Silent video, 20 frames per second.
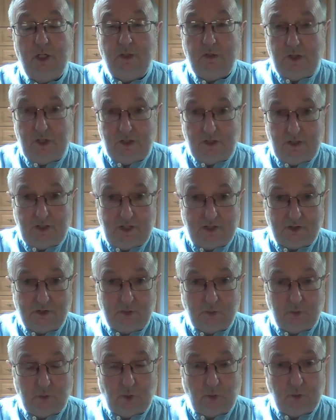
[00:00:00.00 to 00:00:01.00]
then
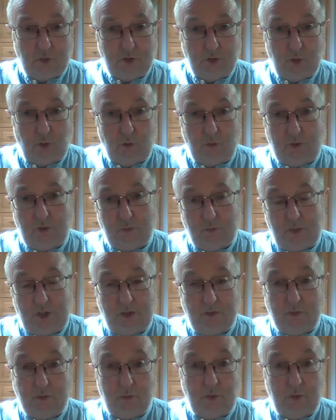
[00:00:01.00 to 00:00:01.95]
that's what we're talking about